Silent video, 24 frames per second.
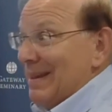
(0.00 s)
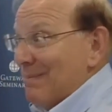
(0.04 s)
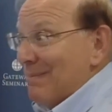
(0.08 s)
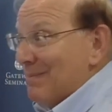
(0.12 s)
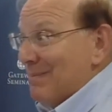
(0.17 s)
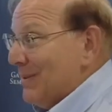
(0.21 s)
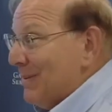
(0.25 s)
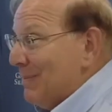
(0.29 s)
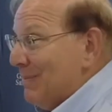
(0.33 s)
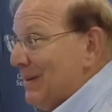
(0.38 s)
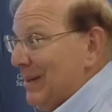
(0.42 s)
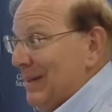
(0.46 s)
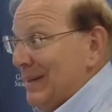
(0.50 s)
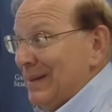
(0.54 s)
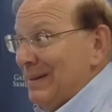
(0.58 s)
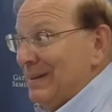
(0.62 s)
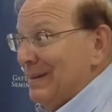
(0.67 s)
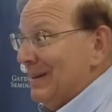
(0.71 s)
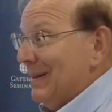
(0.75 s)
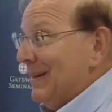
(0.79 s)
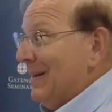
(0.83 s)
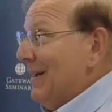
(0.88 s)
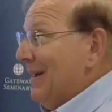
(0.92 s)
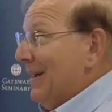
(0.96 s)
them to
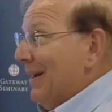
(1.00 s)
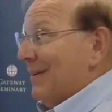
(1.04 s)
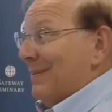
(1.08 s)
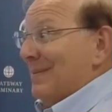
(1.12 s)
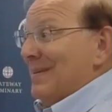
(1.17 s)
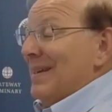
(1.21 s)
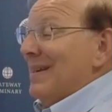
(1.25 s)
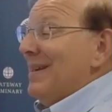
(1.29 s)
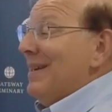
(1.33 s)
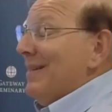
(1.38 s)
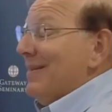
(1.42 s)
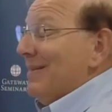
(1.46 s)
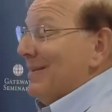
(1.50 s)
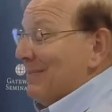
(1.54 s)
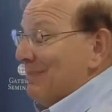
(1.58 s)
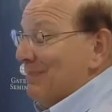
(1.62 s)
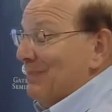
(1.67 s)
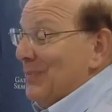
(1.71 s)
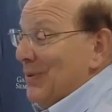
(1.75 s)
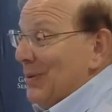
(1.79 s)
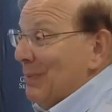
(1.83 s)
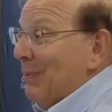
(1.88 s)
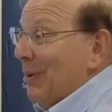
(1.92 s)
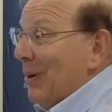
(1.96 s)
be. Uh,
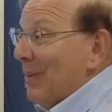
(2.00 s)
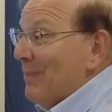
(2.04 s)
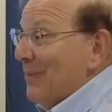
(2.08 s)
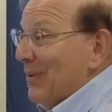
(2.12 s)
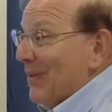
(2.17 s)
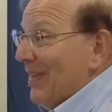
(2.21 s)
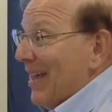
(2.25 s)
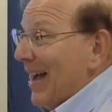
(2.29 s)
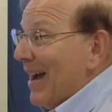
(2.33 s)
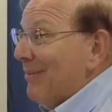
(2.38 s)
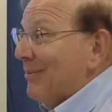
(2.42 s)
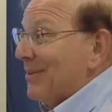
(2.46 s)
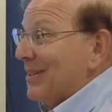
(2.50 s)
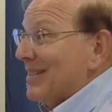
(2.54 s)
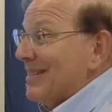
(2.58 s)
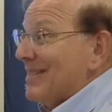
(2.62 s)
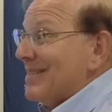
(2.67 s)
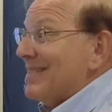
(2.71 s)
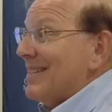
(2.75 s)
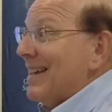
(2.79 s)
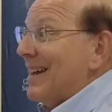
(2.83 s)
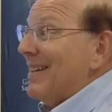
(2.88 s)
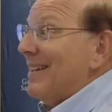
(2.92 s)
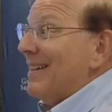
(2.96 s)
the problem with that one
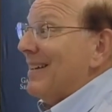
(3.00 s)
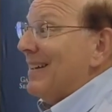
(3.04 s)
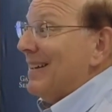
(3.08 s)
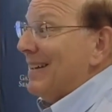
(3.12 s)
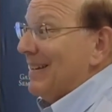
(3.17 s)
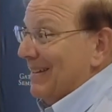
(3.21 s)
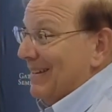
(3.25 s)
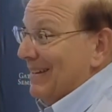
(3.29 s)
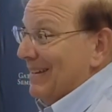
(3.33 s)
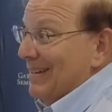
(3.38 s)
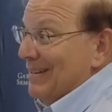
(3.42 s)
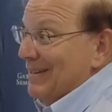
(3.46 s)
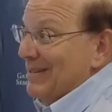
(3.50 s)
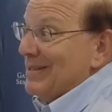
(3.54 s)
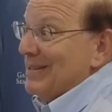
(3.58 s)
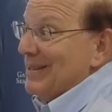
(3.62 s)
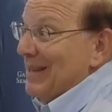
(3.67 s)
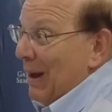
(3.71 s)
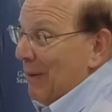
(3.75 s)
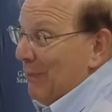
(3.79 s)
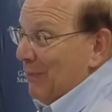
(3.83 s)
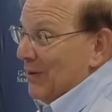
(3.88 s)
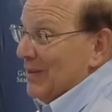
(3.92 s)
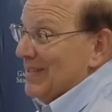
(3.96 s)
is that it, it's
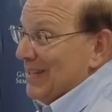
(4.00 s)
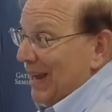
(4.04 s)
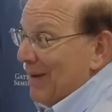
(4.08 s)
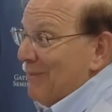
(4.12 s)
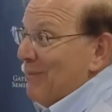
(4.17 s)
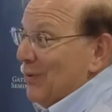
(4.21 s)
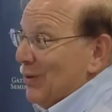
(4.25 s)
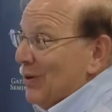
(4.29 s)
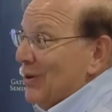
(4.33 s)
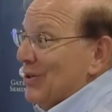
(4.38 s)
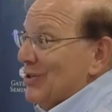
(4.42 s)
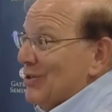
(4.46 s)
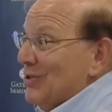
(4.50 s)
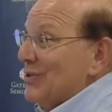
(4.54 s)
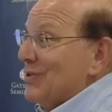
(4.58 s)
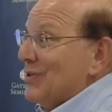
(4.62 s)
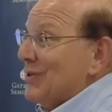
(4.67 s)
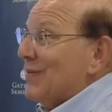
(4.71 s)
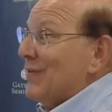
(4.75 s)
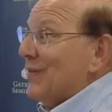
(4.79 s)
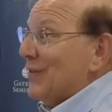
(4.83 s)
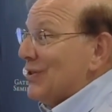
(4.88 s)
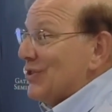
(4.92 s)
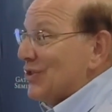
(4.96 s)
that same word is
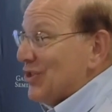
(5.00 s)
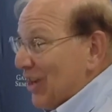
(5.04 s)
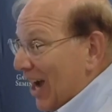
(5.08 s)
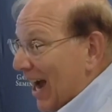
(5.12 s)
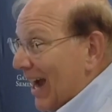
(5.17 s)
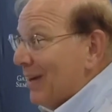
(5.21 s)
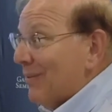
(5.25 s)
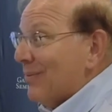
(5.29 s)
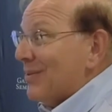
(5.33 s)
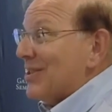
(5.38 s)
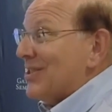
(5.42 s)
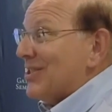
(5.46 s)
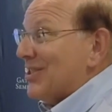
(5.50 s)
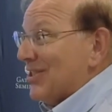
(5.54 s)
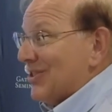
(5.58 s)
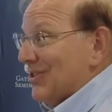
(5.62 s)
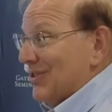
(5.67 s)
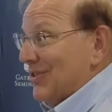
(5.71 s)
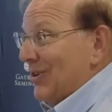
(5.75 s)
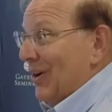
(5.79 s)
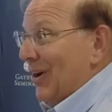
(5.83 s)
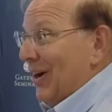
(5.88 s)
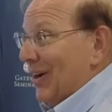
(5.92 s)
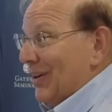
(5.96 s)
used for
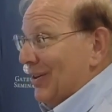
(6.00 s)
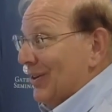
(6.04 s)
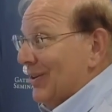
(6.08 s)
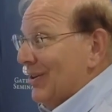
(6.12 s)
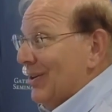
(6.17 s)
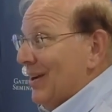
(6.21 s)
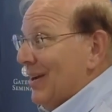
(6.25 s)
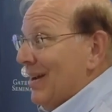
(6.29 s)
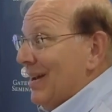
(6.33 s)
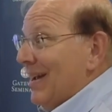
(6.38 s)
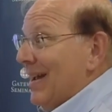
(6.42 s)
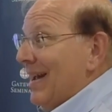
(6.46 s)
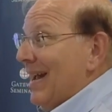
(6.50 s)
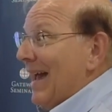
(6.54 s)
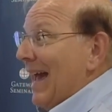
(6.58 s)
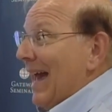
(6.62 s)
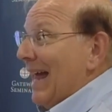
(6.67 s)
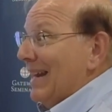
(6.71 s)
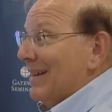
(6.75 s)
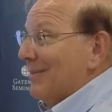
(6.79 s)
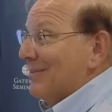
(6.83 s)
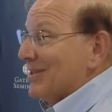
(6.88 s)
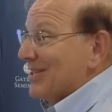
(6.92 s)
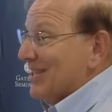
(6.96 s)
Jairus's daughter, mm.
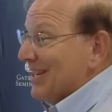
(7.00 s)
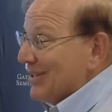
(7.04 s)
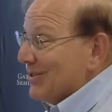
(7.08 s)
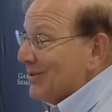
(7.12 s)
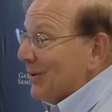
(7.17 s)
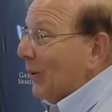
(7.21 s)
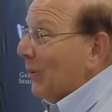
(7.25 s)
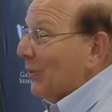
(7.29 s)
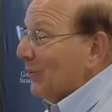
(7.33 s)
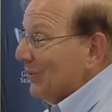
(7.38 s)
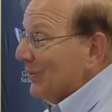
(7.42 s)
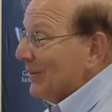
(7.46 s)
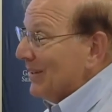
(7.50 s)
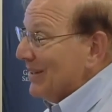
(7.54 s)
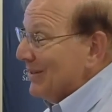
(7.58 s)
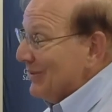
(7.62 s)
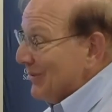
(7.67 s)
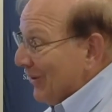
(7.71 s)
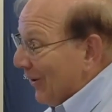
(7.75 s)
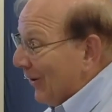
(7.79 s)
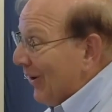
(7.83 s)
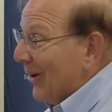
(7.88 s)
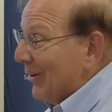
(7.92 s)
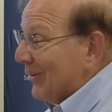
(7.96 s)
and it was his only
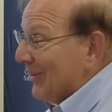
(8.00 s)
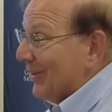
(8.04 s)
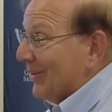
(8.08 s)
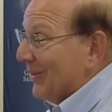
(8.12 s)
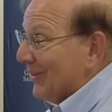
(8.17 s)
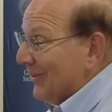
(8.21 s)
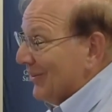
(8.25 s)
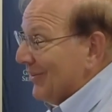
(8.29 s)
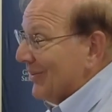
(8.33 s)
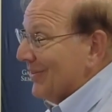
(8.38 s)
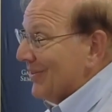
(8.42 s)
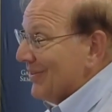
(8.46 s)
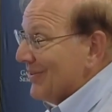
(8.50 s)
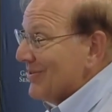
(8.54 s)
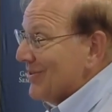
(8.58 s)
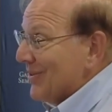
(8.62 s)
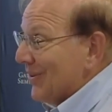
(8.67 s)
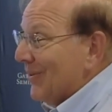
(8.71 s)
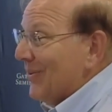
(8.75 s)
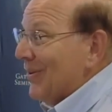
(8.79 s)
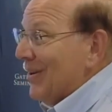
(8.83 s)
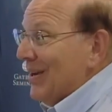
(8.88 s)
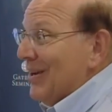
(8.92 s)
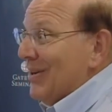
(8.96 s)
daughter.
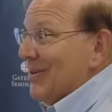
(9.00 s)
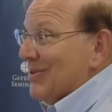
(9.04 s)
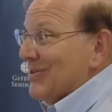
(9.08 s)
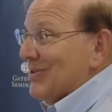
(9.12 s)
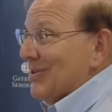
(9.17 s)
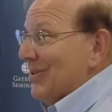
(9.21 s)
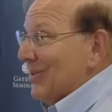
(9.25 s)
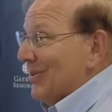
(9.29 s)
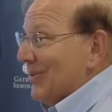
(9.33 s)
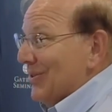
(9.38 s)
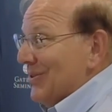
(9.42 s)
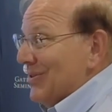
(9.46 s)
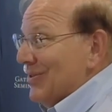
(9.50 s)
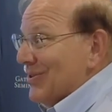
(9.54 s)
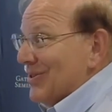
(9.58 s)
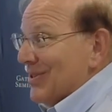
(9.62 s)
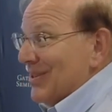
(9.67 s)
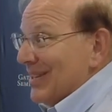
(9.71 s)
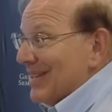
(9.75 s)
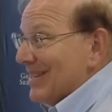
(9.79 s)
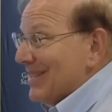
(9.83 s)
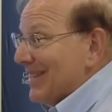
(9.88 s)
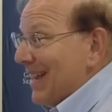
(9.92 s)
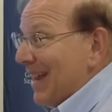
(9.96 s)
So so you're
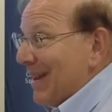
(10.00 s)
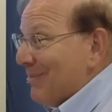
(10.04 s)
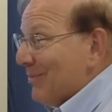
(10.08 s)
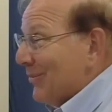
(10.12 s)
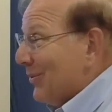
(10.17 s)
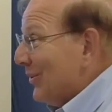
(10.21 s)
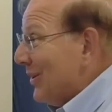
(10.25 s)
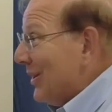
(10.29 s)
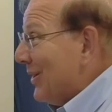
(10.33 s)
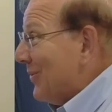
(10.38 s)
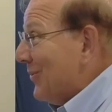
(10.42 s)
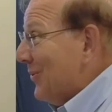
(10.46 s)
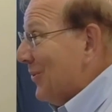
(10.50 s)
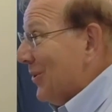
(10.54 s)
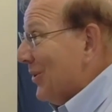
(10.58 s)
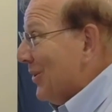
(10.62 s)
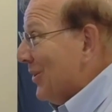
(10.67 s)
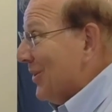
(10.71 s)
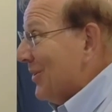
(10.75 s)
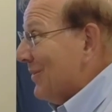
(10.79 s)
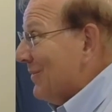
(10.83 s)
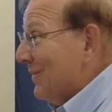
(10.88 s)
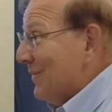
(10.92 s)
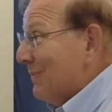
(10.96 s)
using the same Greek
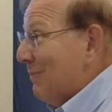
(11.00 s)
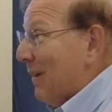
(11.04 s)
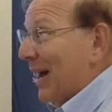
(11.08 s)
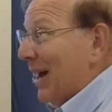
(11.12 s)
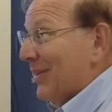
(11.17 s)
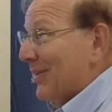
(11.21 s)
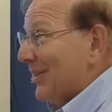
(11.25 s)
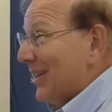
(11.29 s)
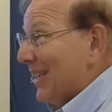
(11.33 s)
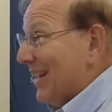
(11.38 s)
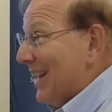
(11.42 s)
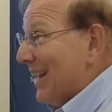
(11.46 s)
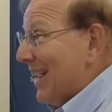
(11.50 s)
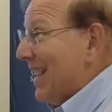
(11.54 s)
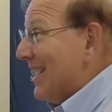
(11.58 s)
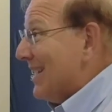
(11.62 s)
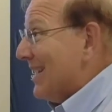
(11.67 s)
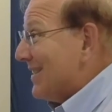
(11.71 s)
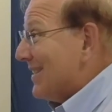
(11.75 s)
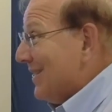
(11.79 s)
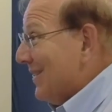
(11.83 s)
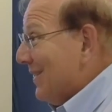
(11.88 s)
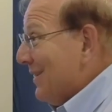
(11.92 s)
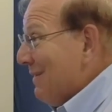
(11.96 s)
word
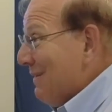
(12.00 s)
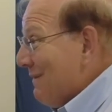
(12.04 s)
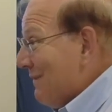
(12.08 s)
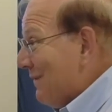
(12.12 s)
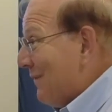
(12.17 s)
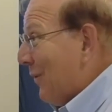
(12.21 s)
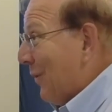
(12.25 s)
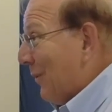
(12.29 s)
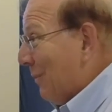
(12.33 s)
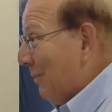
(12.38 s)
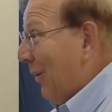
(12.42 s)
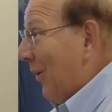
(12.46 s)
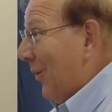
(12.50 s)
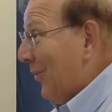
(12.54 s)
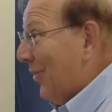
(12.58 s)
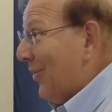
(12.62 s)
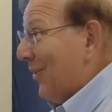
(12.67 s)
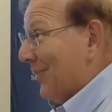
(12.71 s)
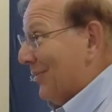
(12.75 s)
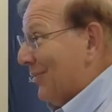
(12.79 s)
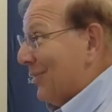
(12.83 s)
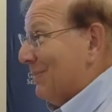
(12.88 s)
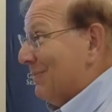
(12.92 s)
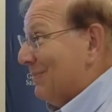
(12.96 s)
monogenes right. for both
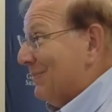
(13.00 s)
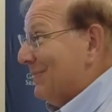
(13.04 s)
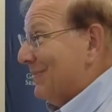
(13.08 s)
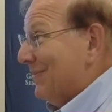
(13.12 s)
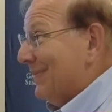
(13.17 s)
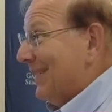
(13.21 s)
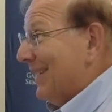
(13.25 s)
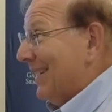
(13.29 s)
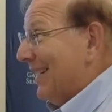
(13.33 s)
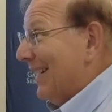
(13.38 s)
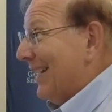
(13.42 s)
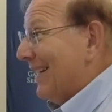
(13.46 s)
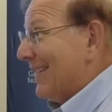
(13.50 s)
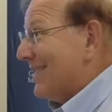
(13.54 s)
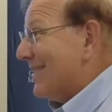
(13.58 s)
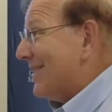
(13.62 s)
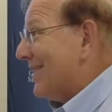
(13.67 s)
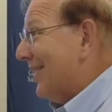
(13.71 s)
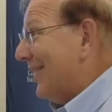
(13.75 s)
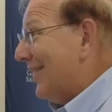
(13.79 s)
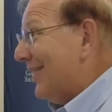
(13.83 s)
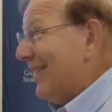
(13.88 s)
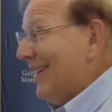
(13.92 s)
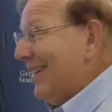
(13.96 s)
of them. Yeah. And
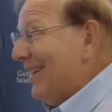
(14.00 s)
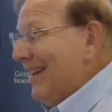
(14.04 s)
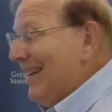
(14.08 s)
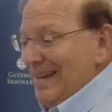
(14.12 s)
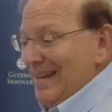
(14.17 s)
so